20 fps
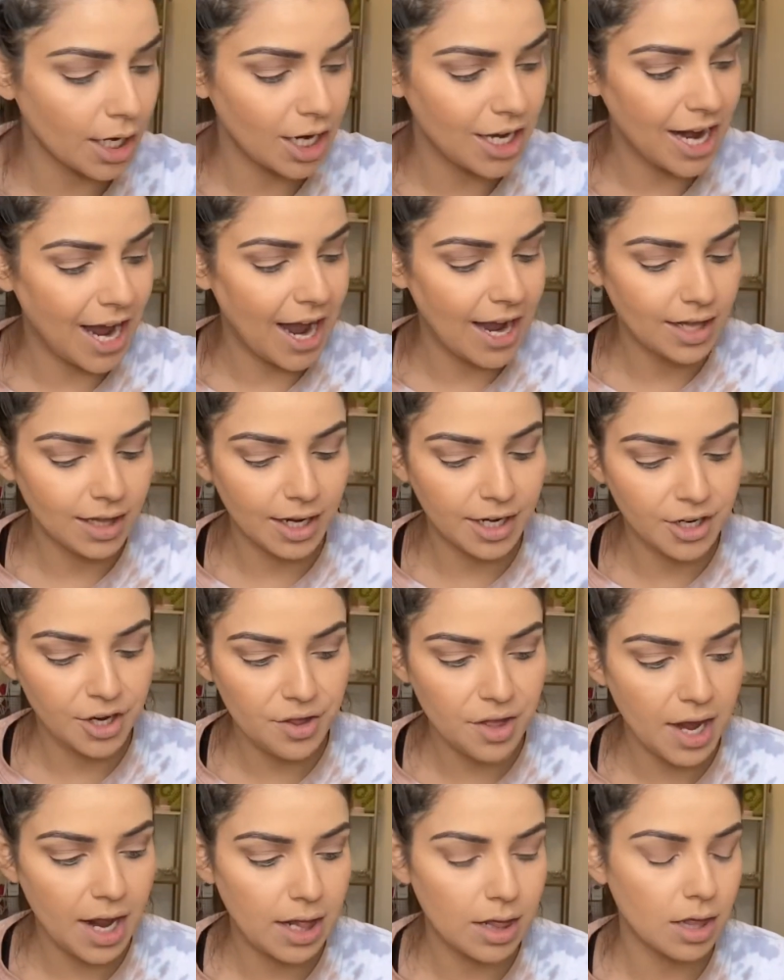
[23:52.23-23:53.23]
eyeliner
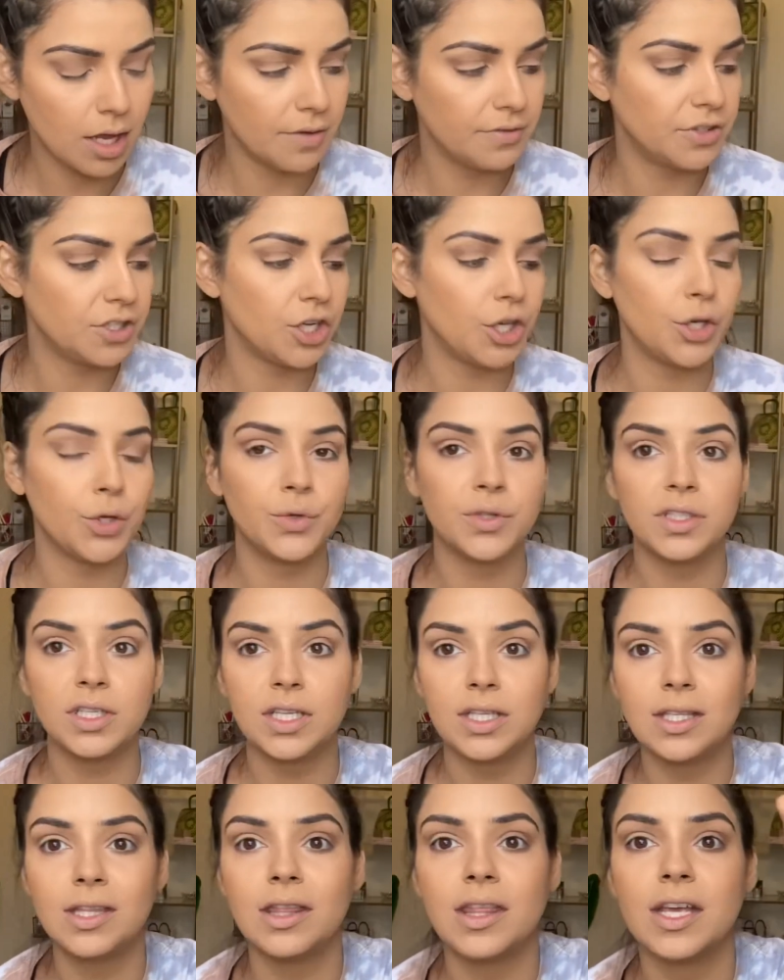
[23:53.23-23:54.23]
that I love to use
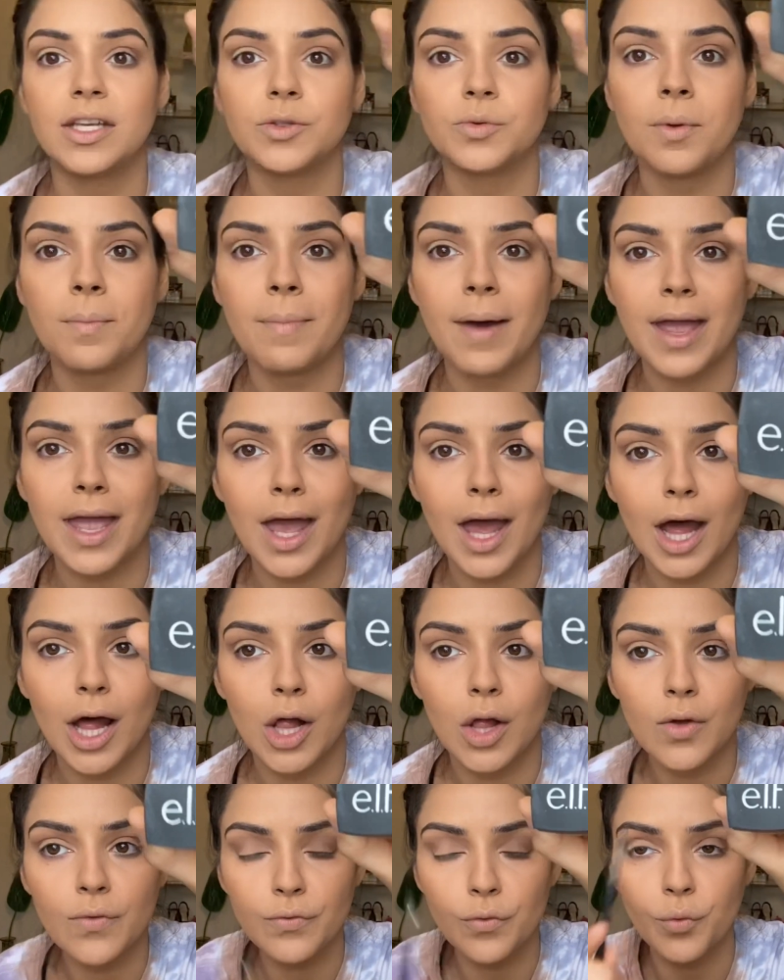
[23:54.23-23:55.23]
is this one by
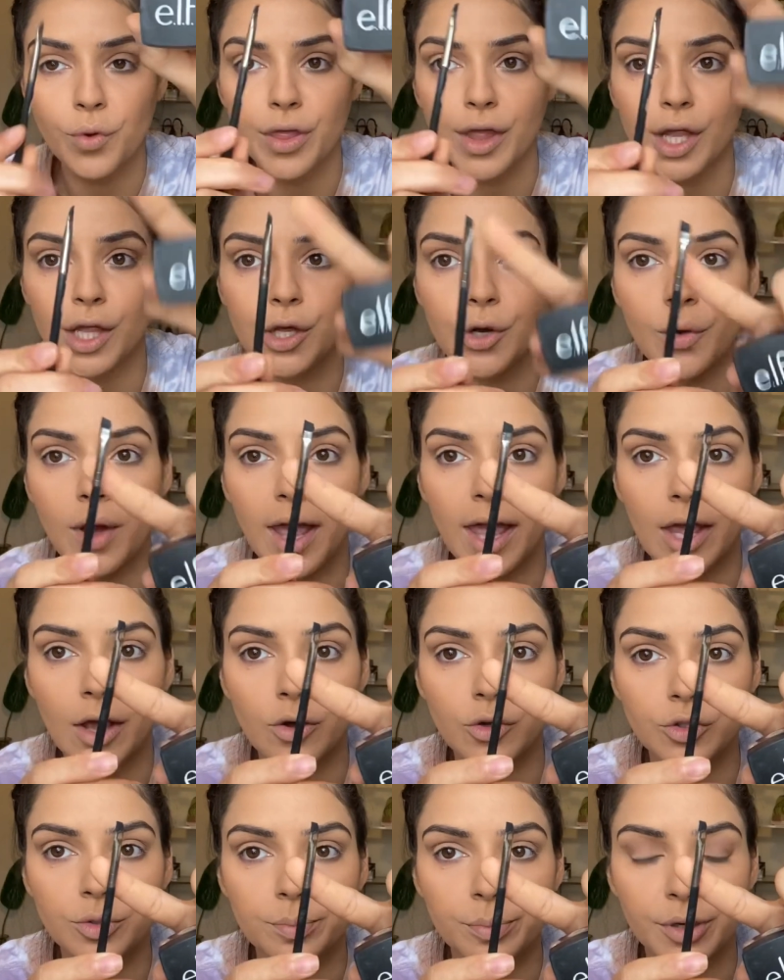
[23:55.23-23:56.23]
e.l.f. with a little
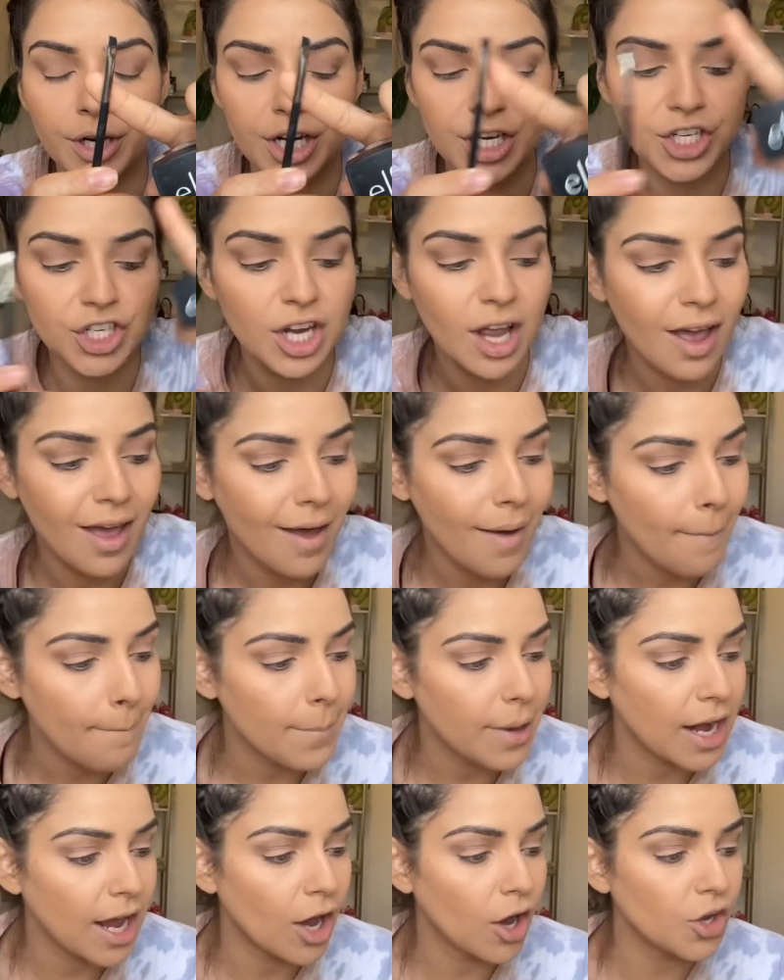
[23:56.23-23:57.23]
angled brush.
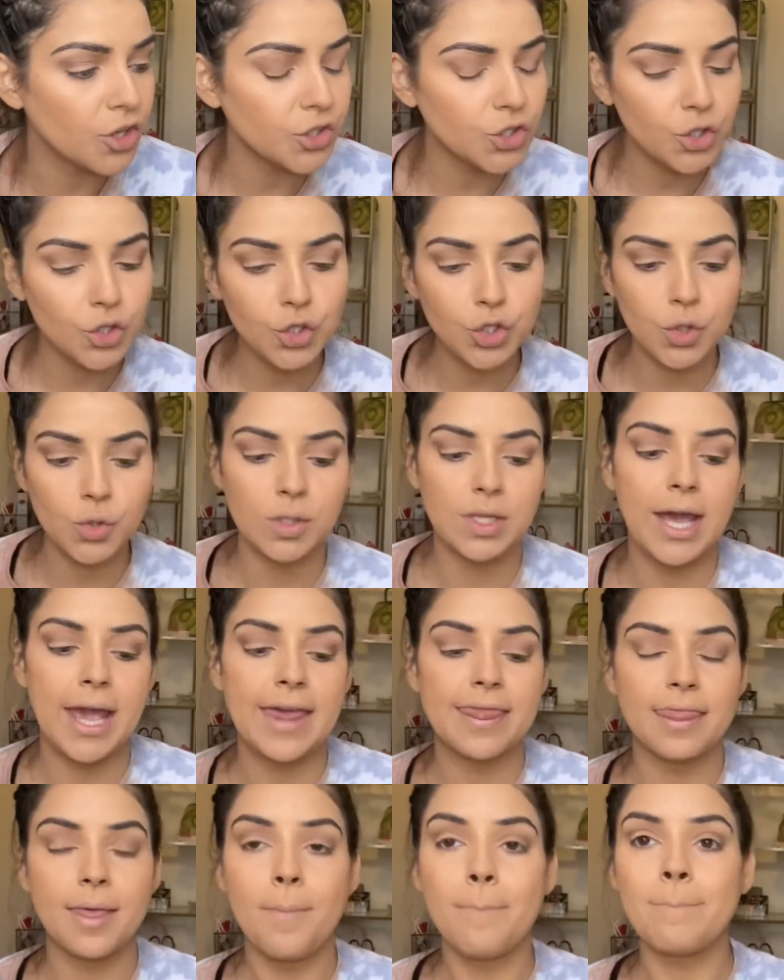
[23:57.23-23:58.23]
But I also do
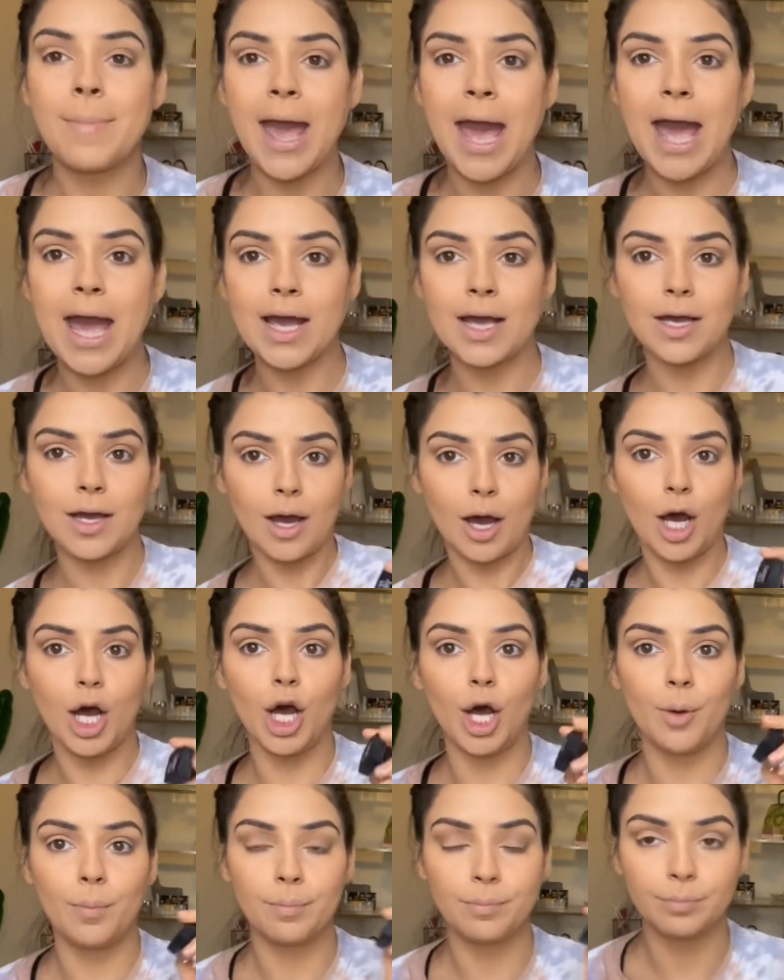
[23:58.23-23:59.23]
like the MAC
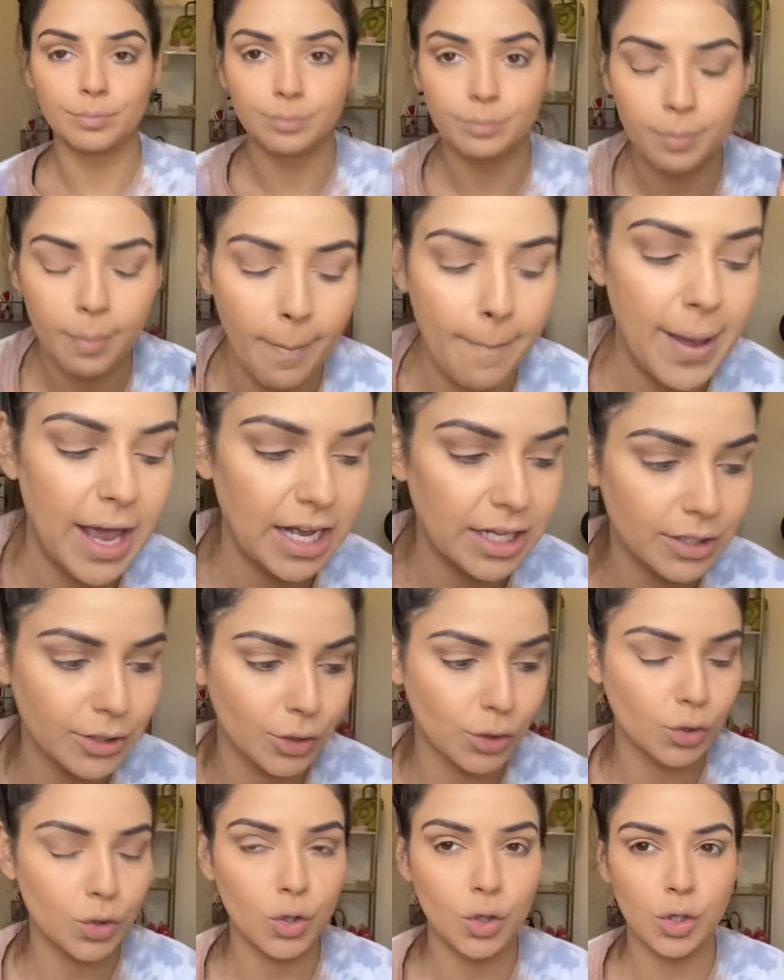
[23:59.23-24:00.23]

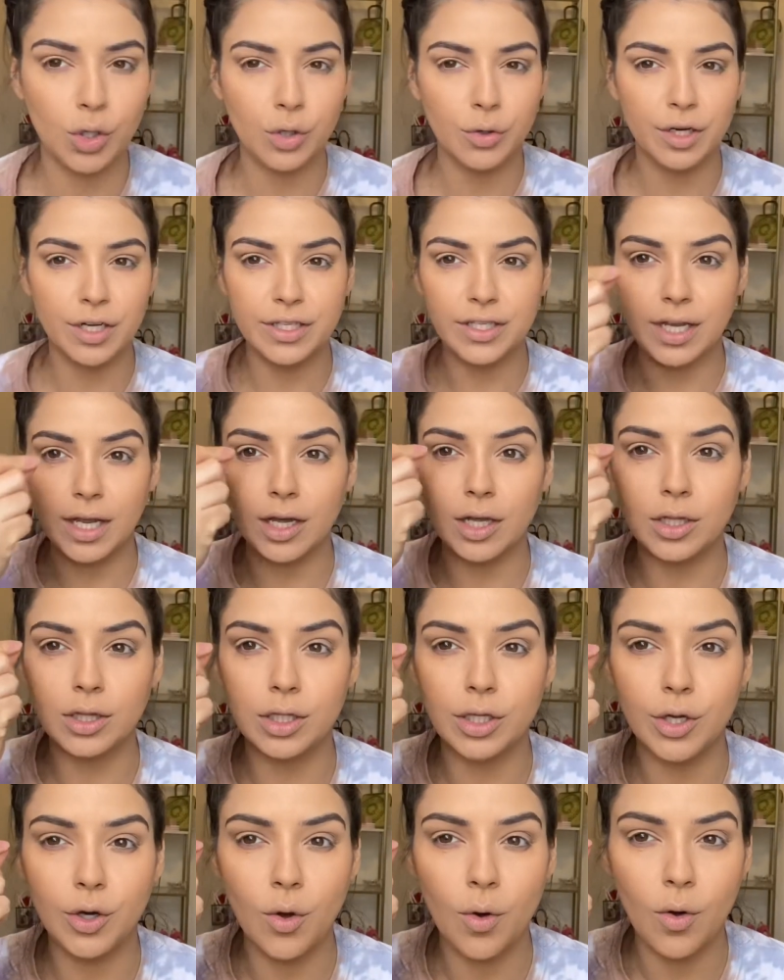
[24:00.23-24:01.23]
pencil, or it's like a
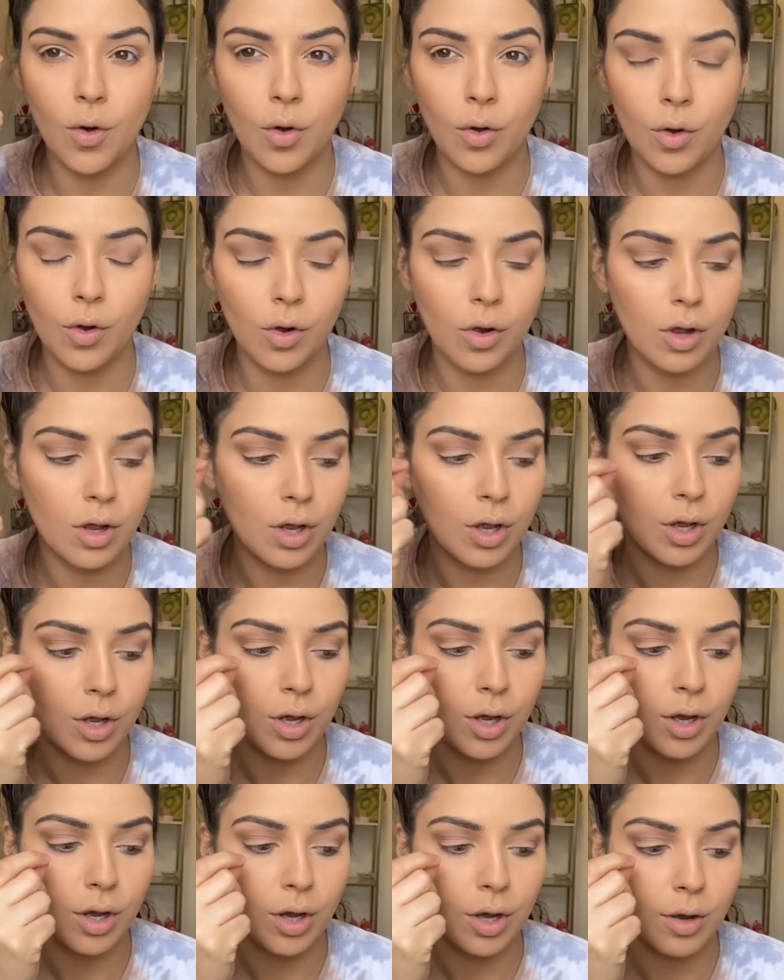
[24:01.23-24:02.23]
little
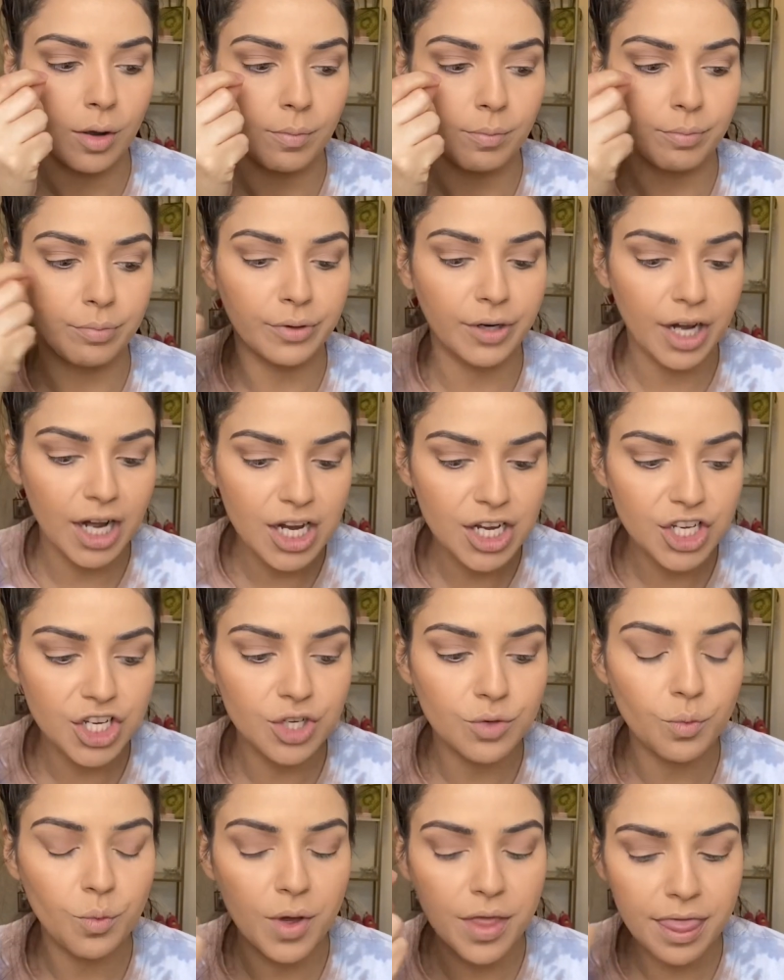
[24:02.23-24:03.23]

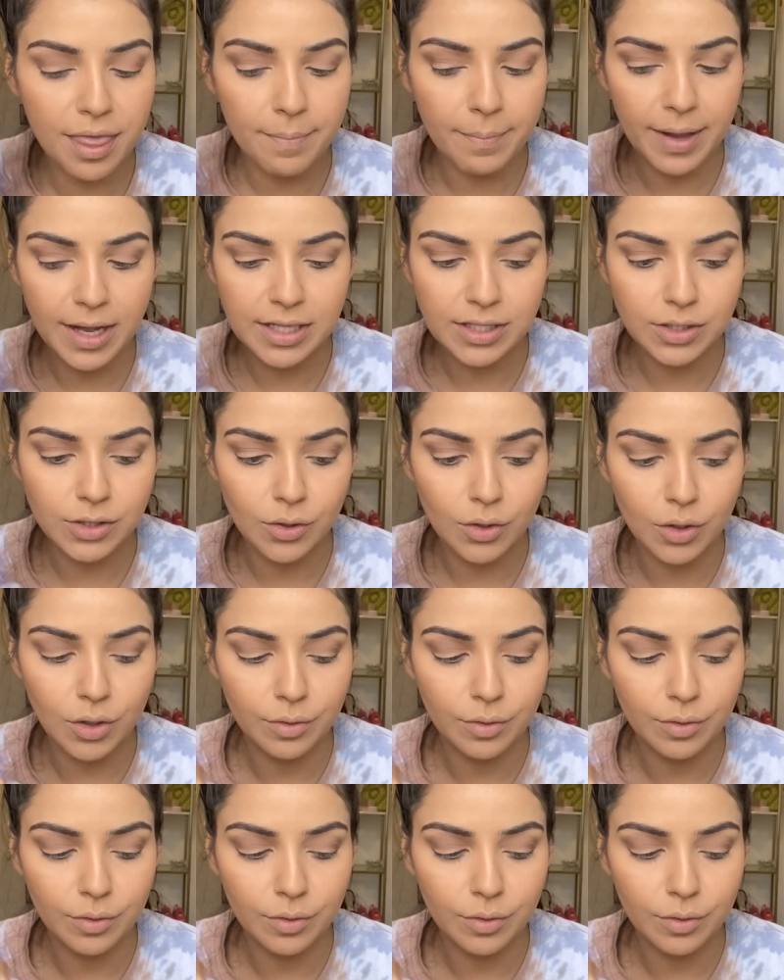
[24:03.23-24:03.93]
brush with the pencil.